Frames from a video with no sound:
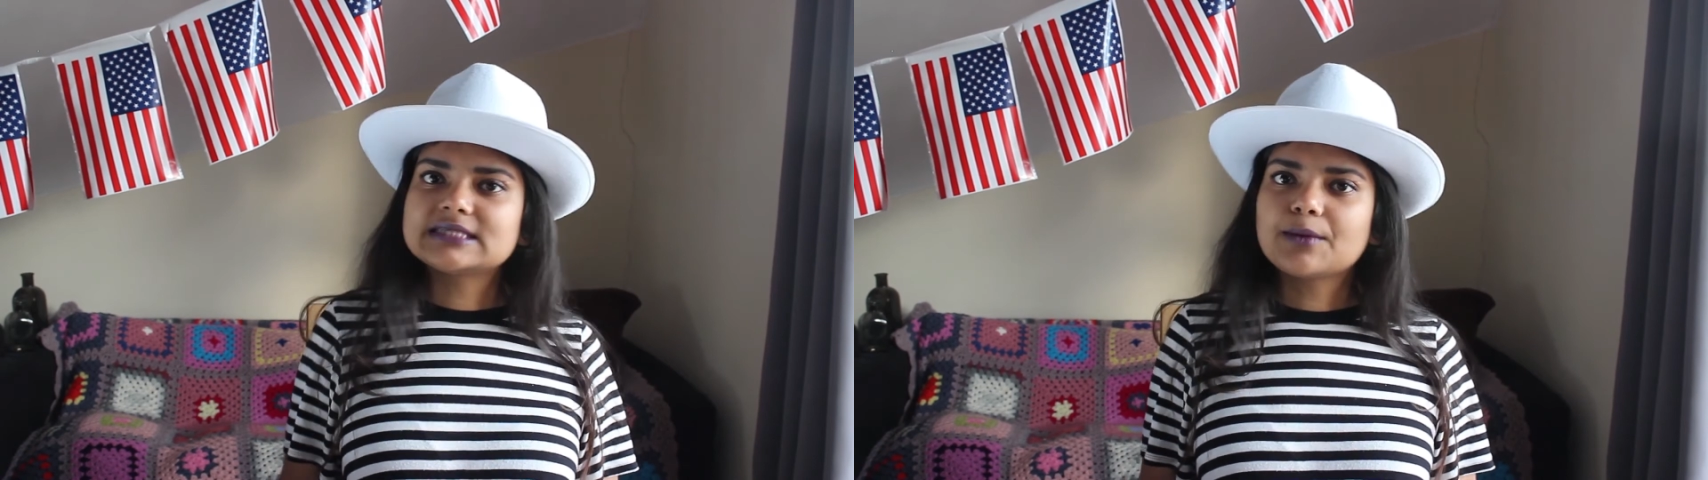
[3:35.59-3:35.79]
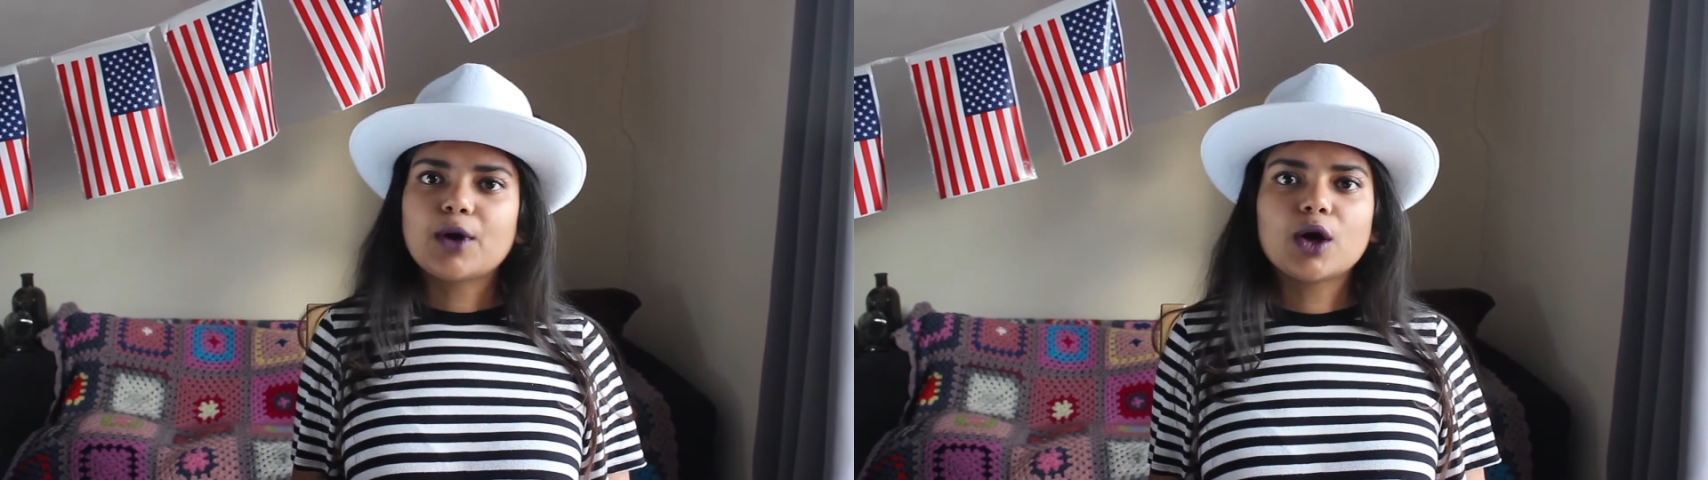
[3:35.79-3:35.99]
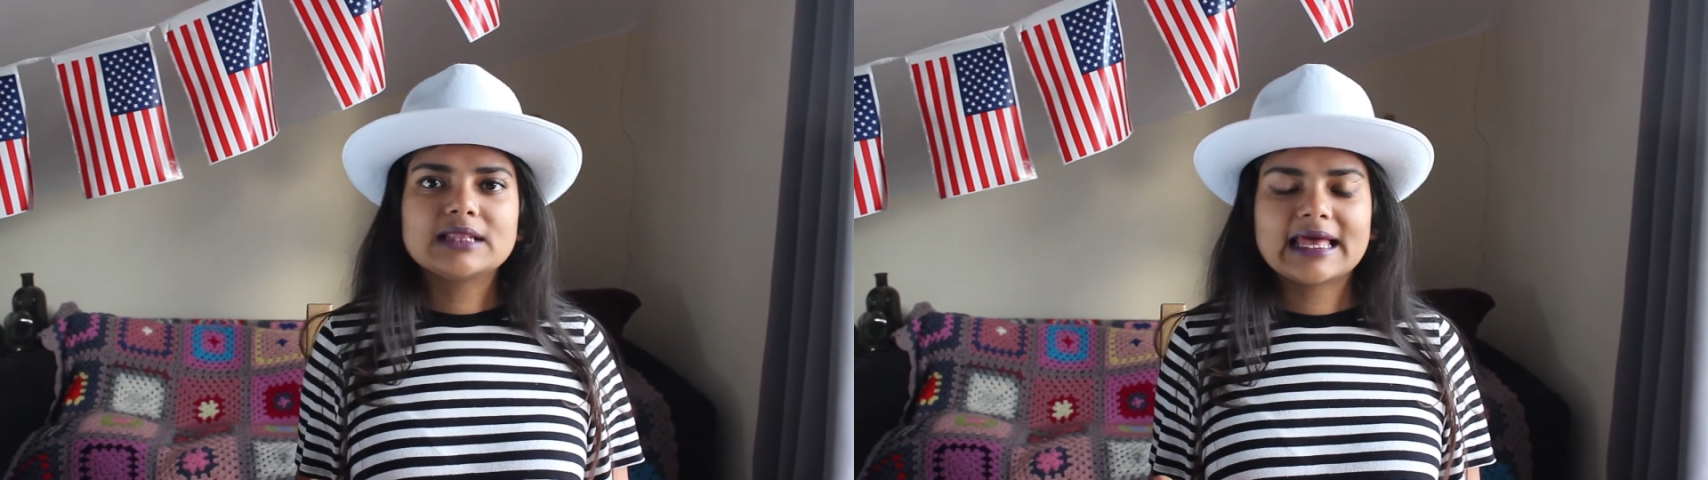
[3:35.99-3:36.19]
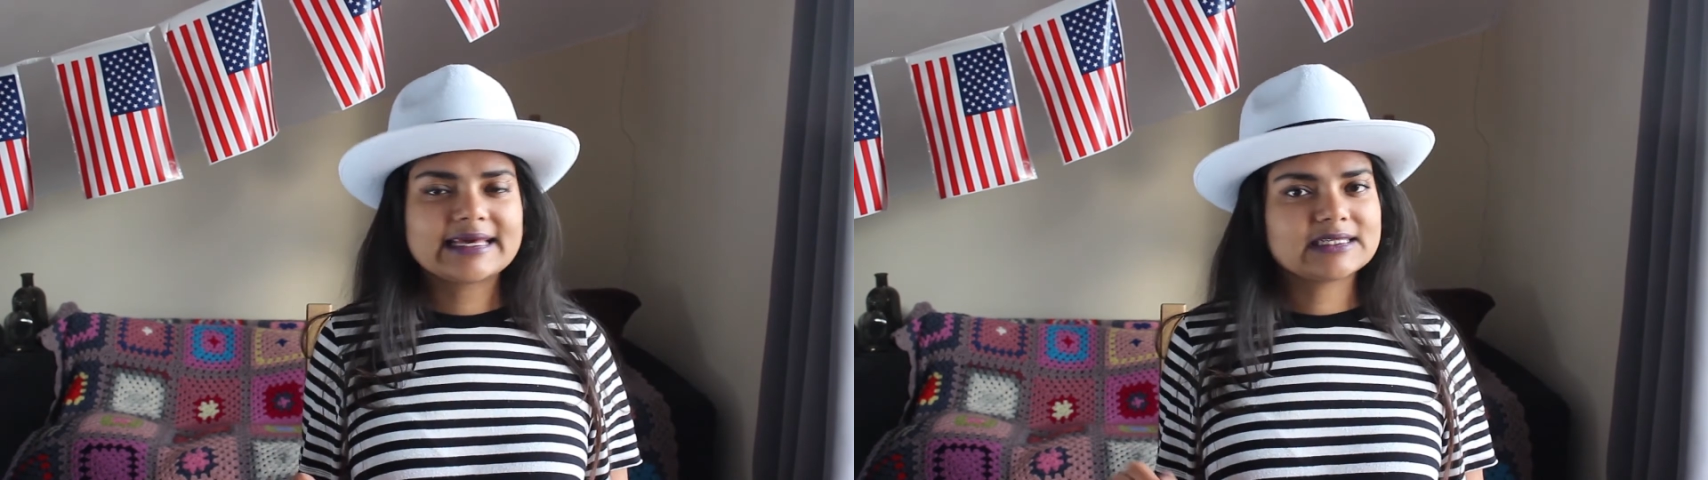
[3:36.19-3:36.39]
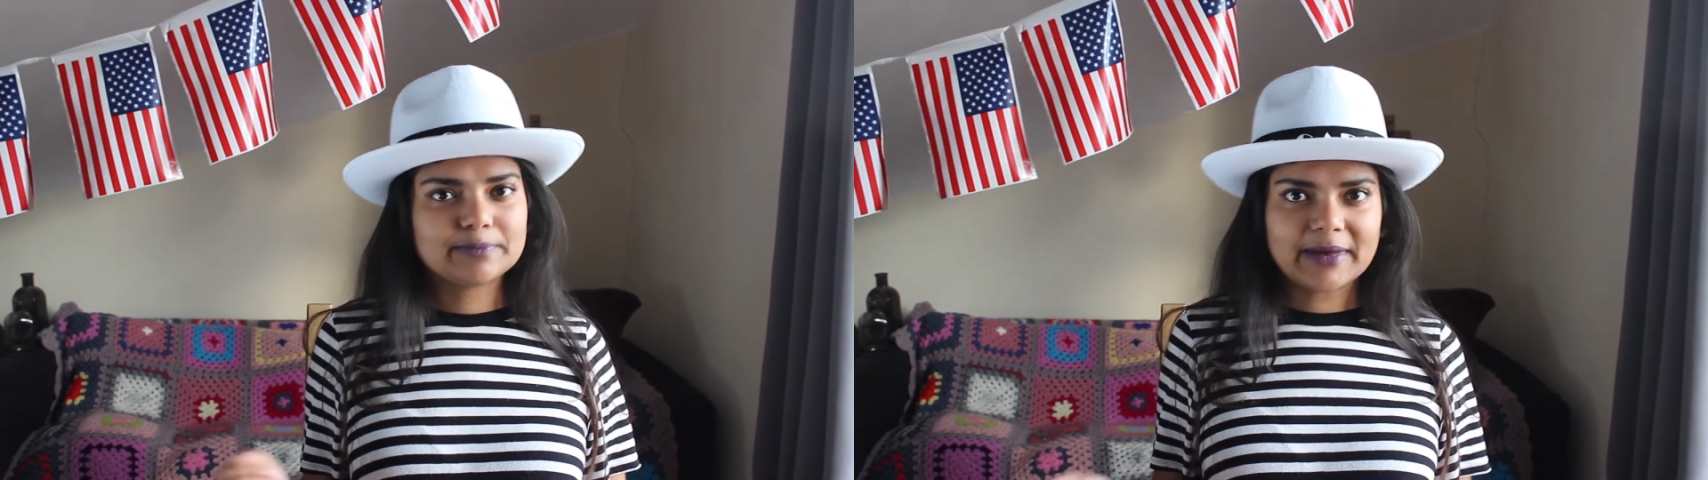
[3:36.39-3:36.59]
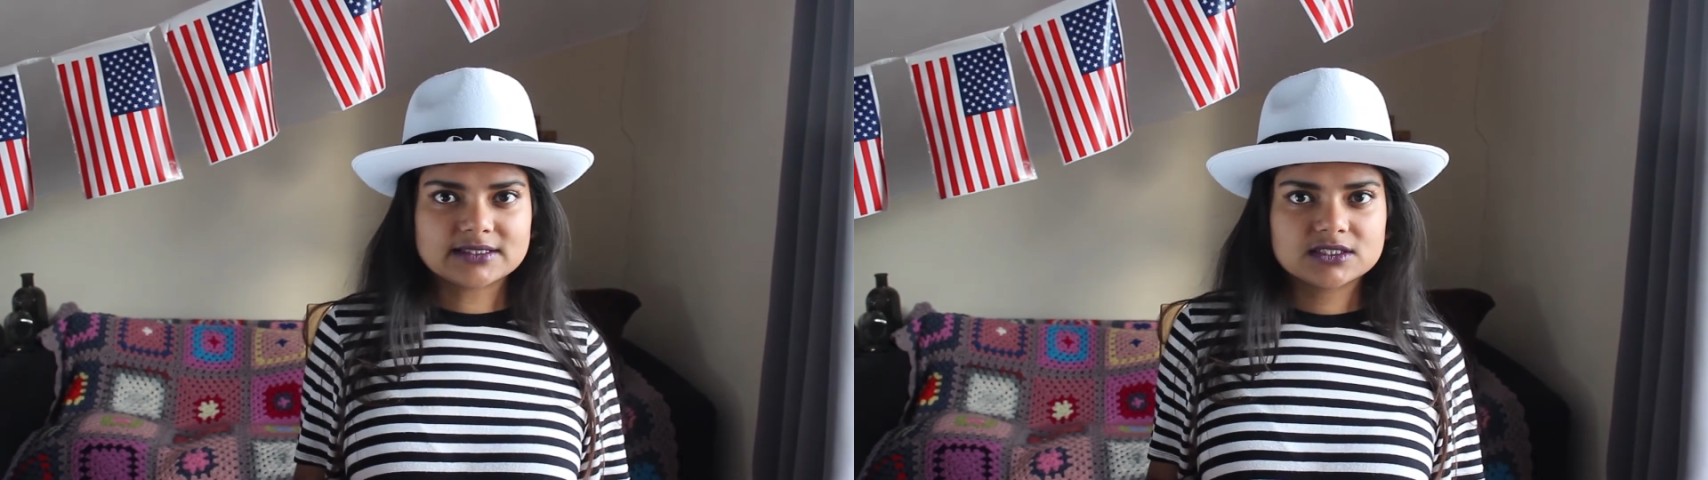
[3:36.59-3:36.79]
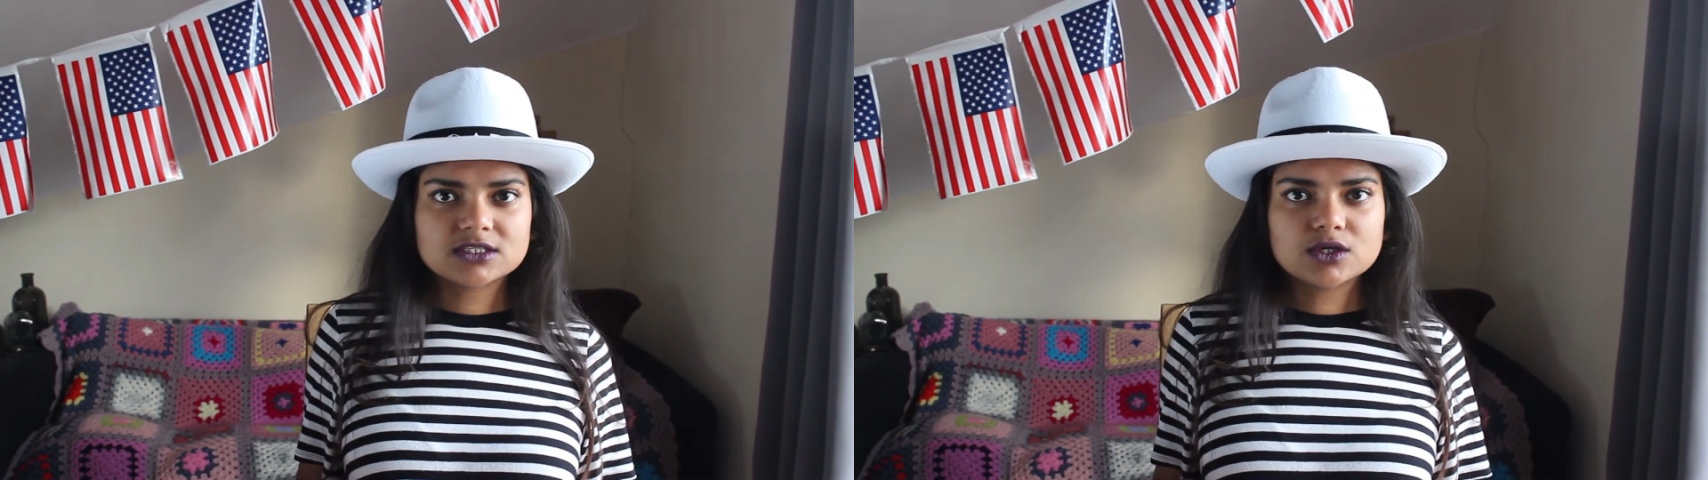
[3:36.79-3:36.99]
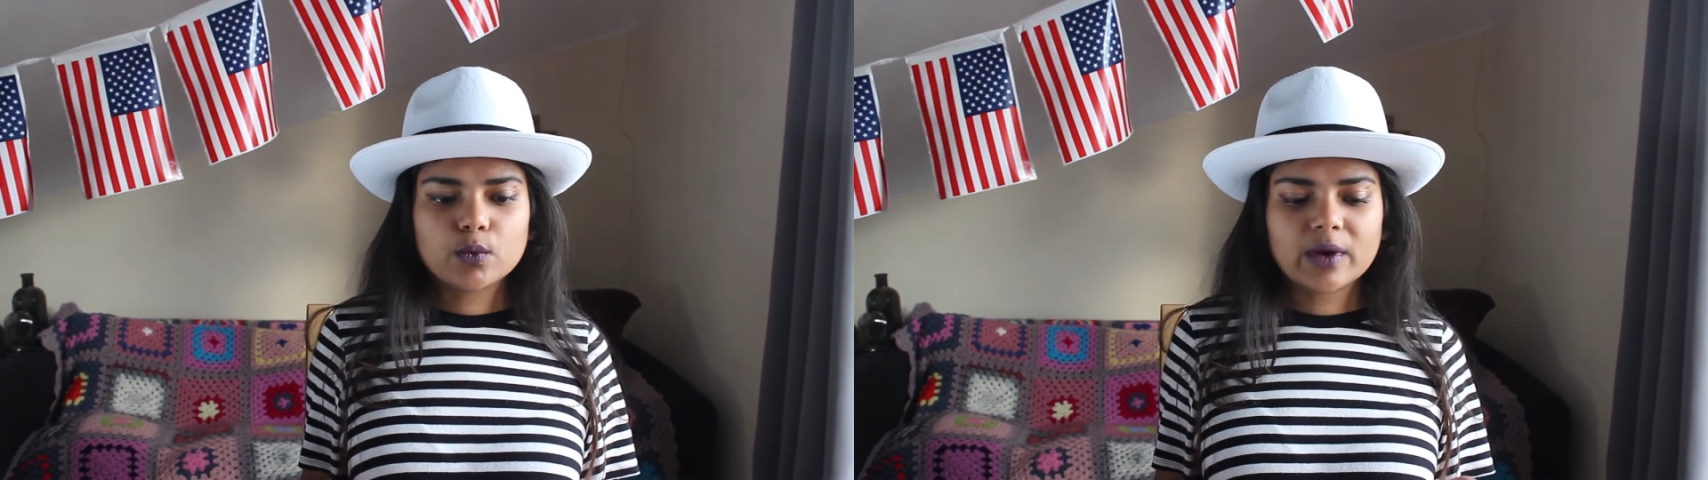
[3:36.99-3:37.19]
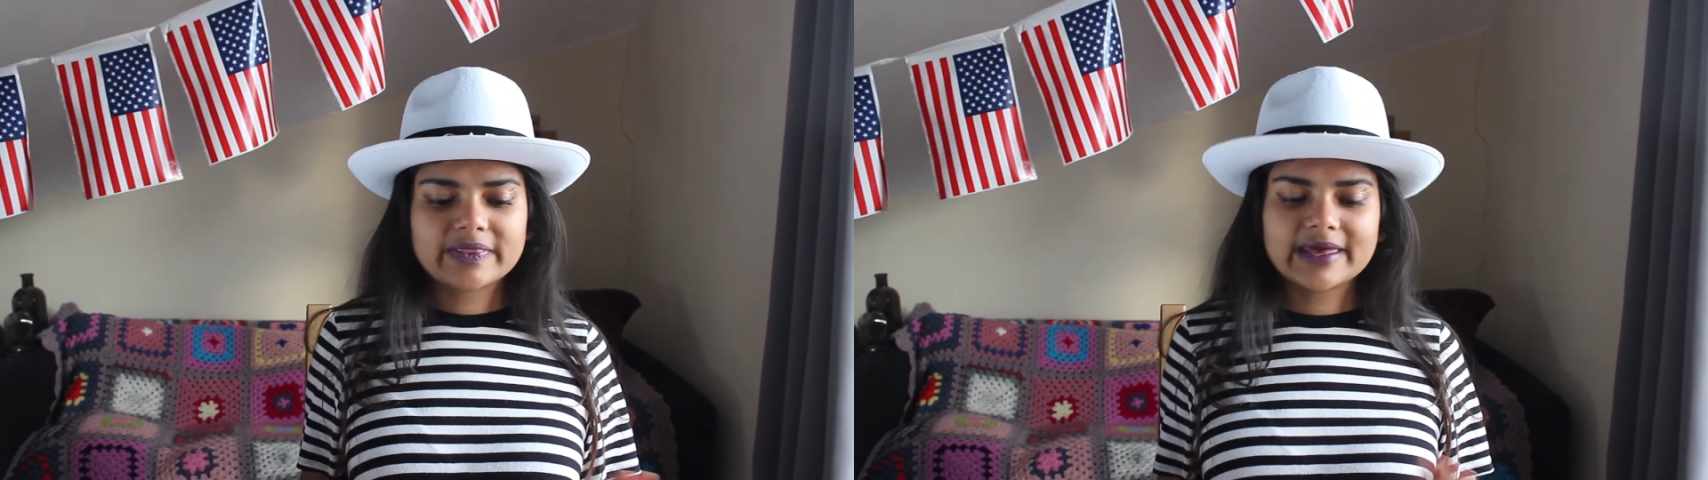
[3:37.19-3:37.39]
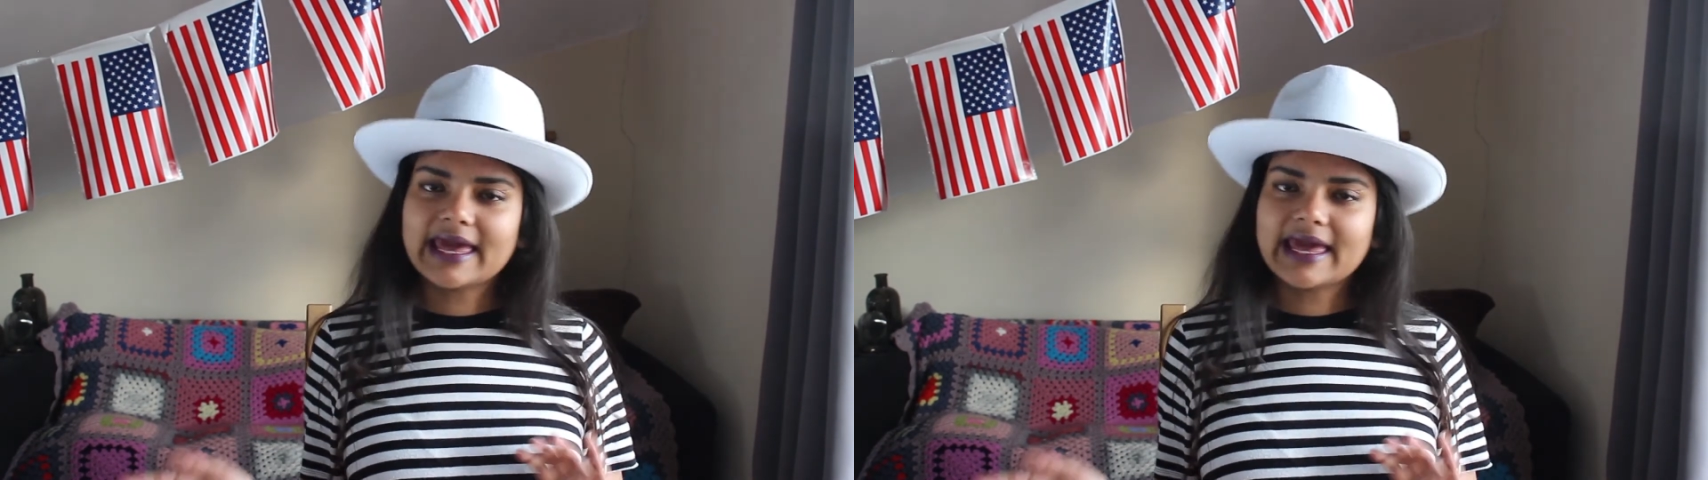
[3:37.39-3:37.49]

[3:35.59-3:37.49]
somehow like it better when they